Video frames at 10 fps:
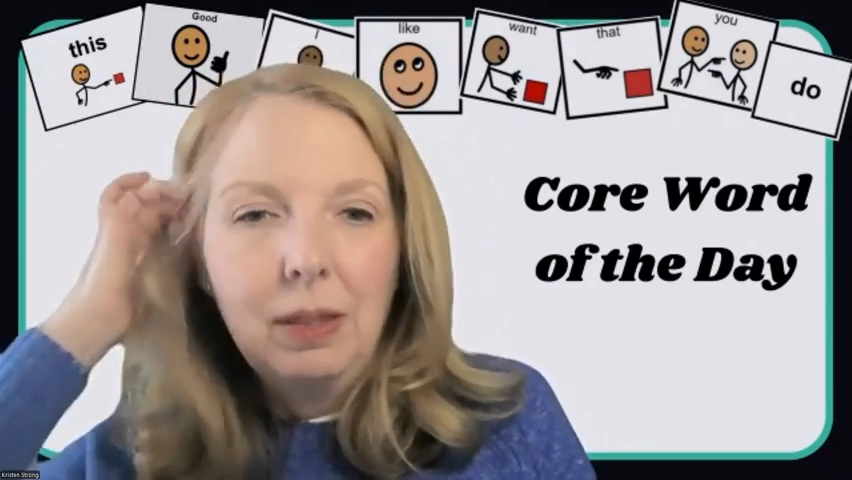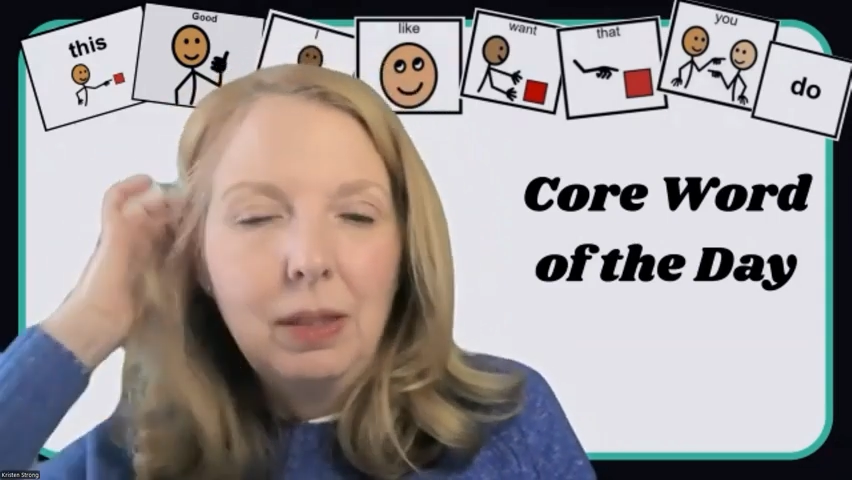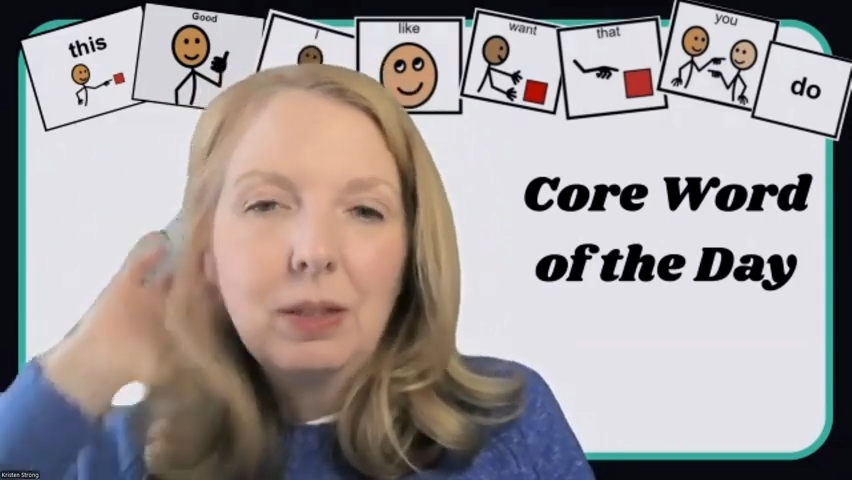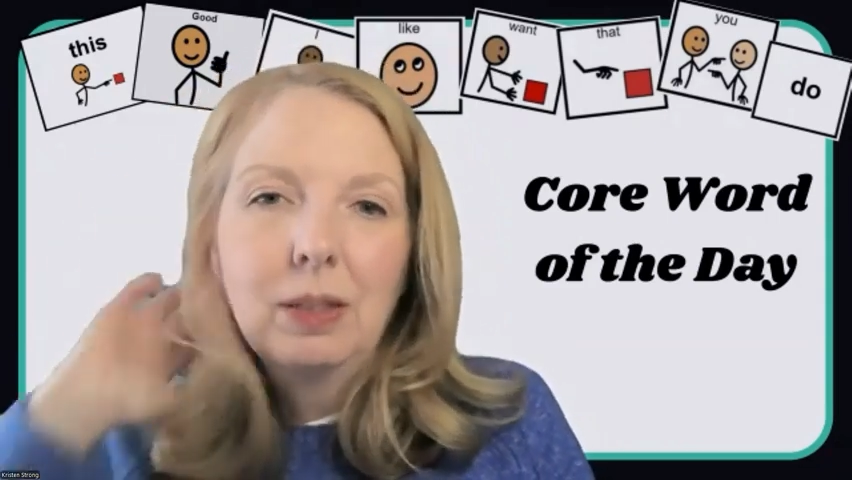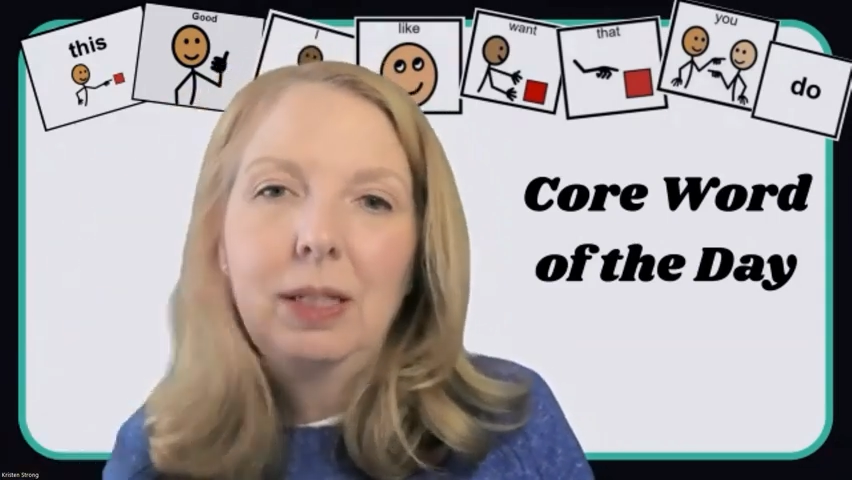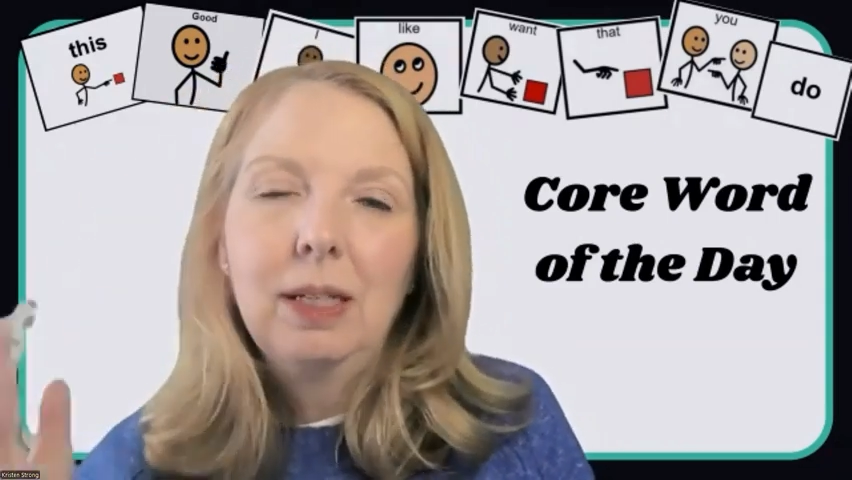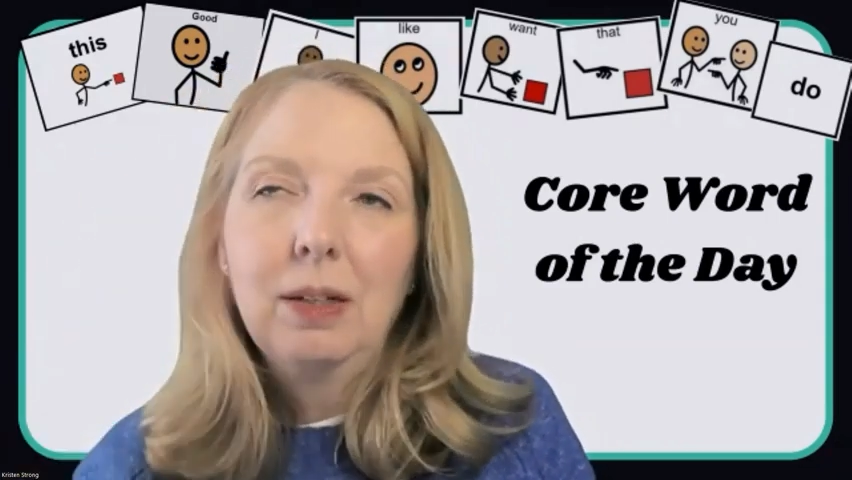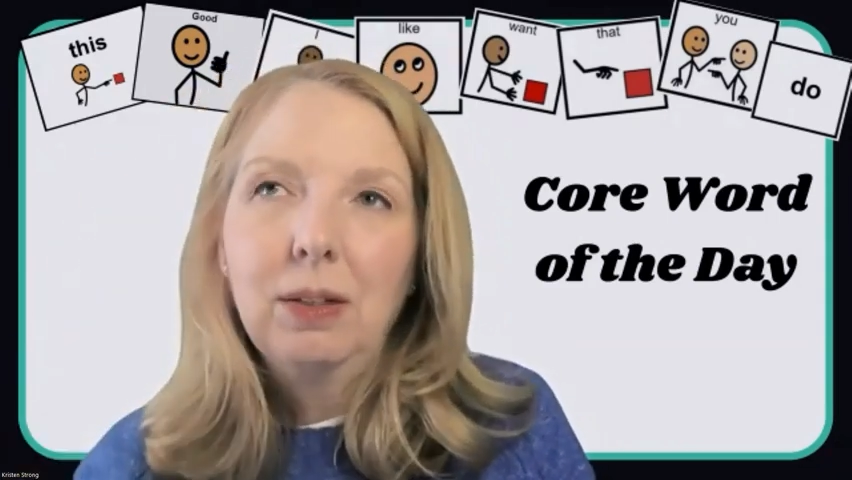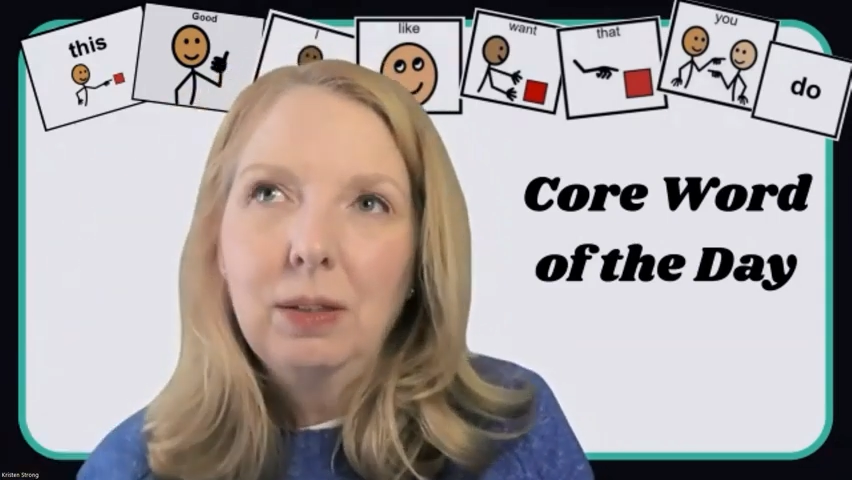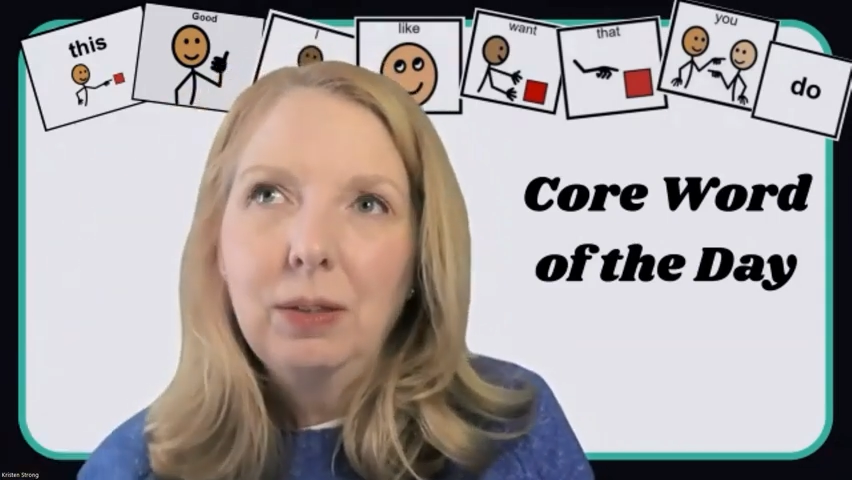They're going to
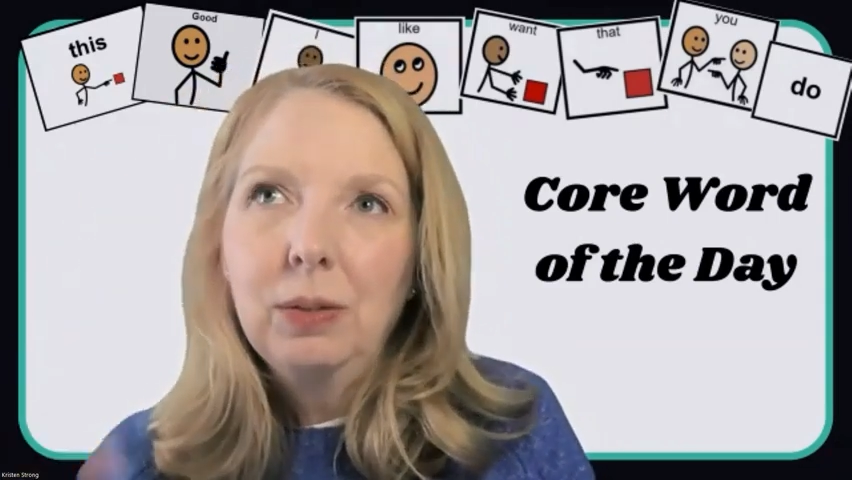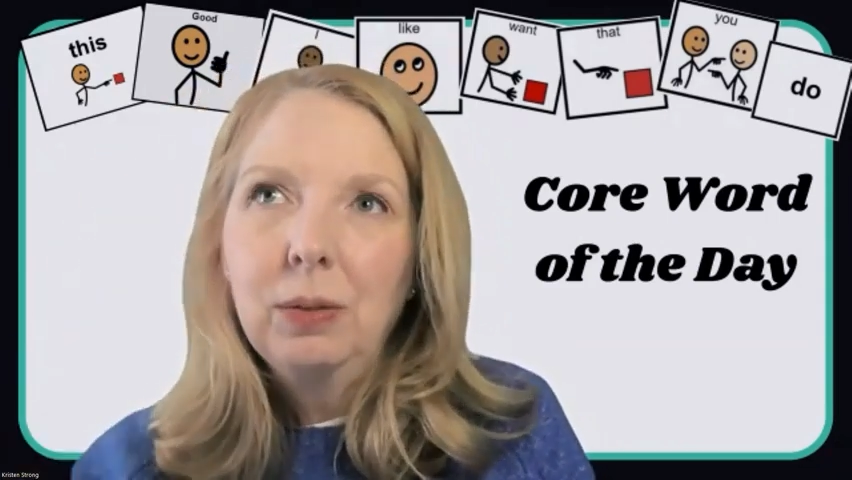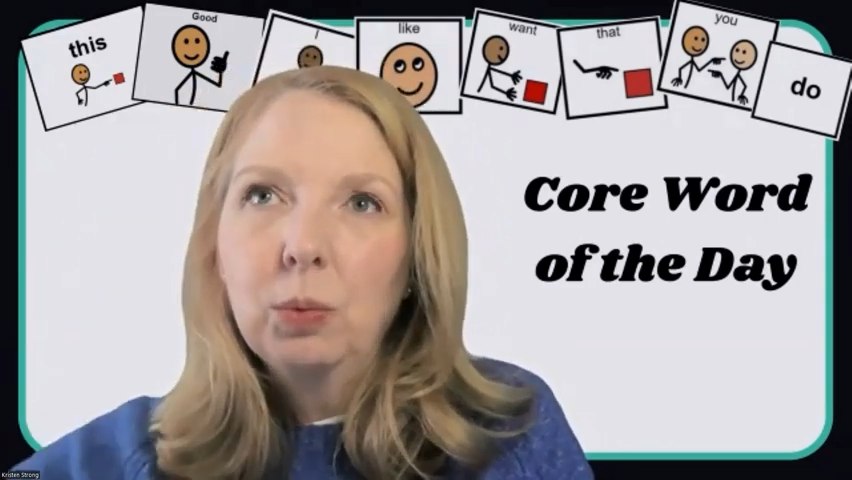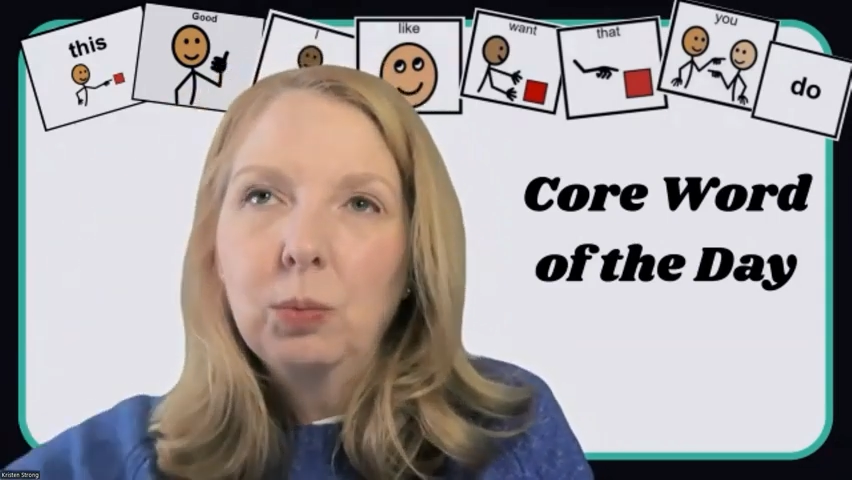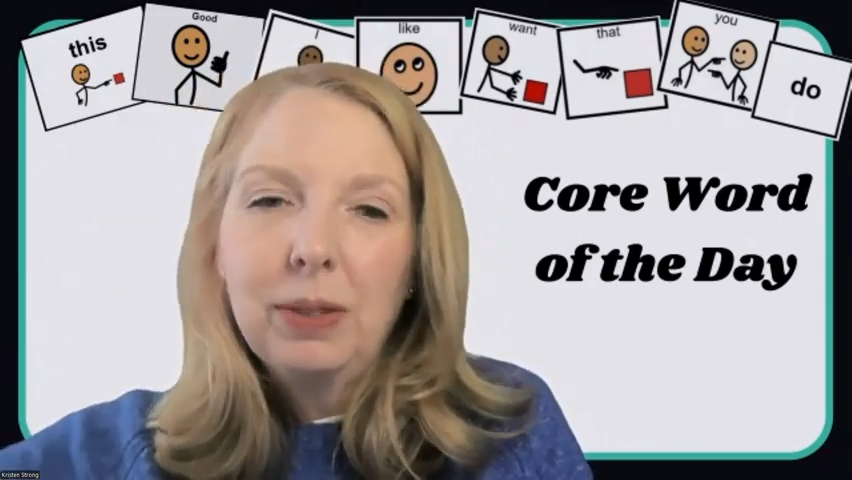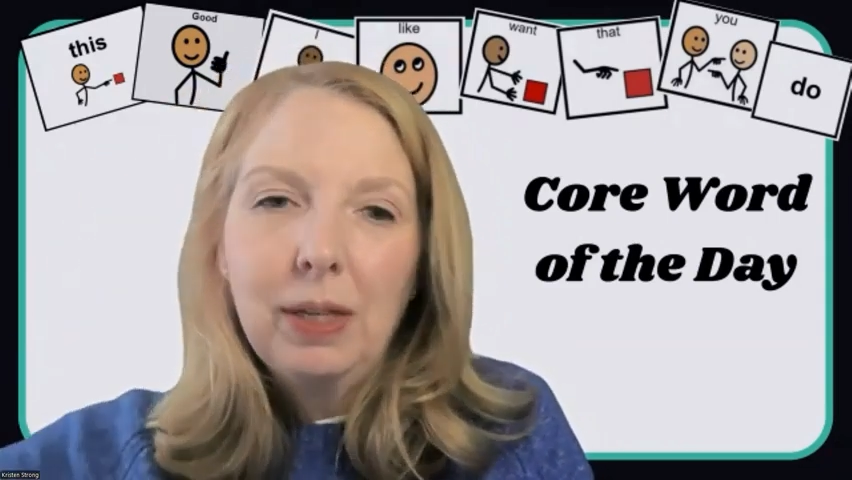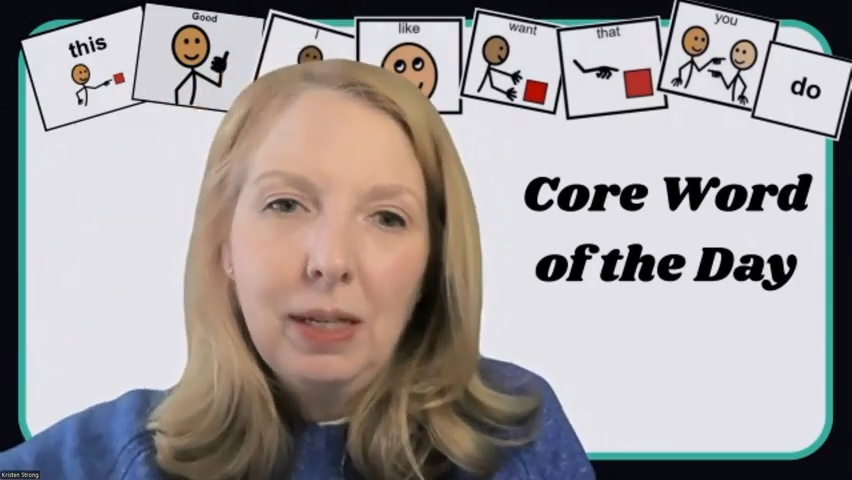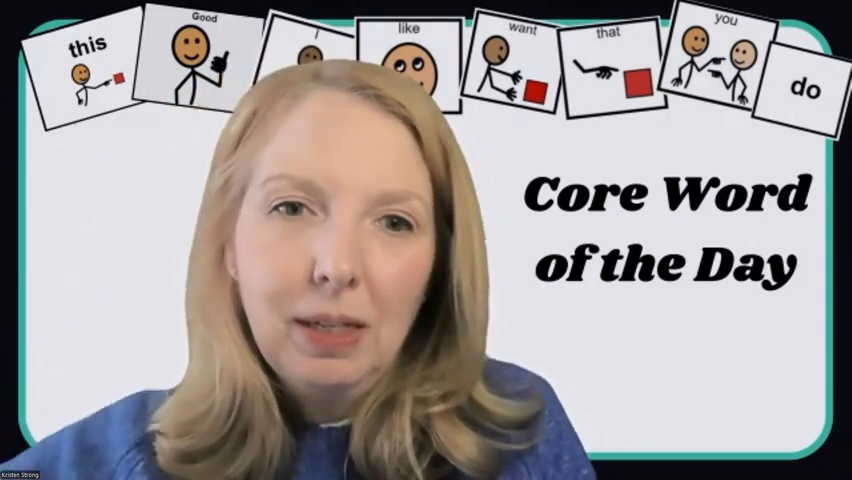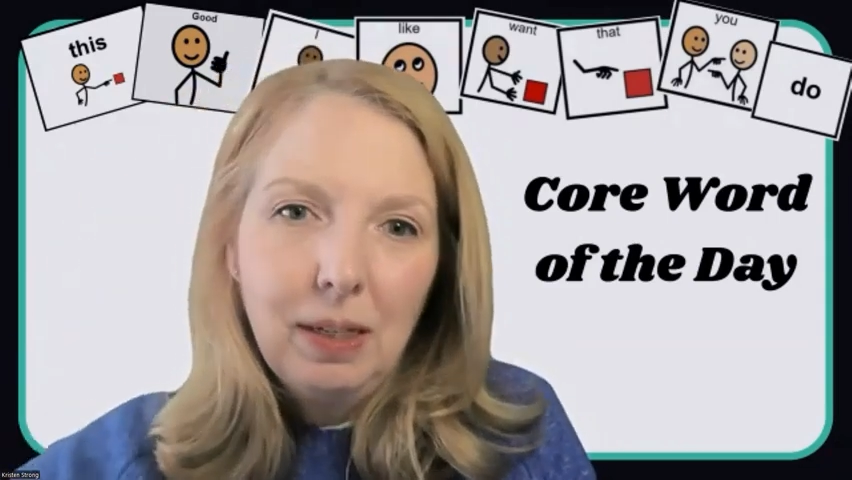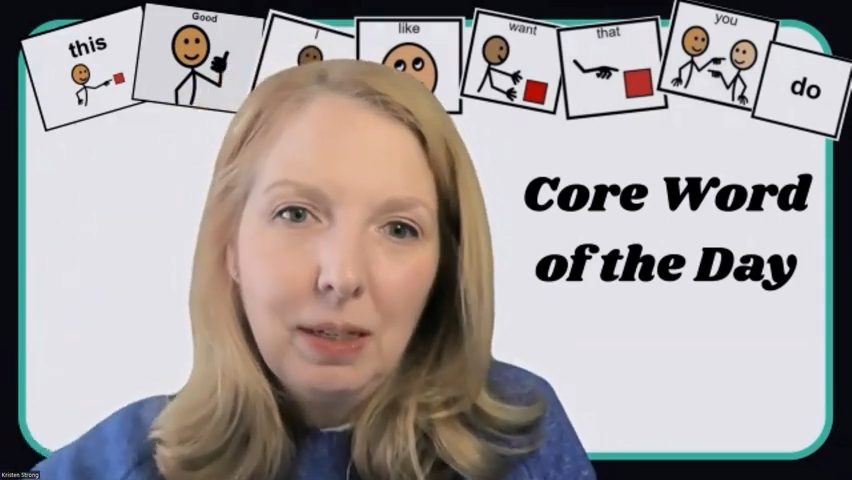get all of those
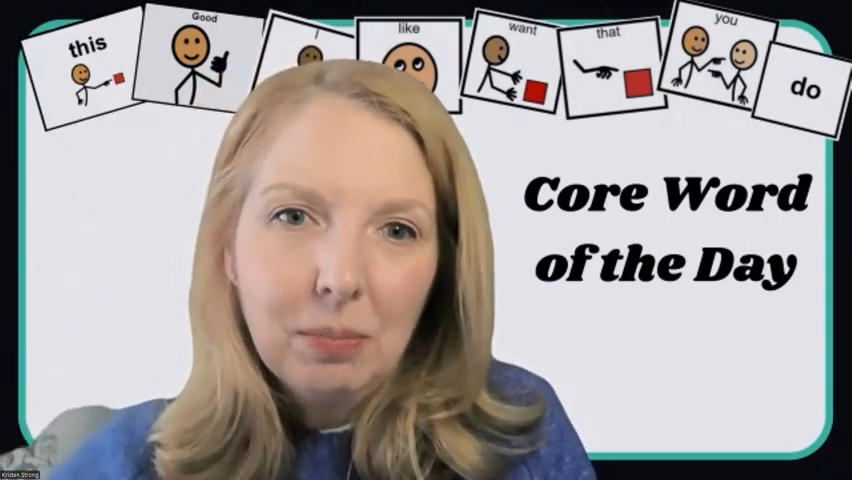within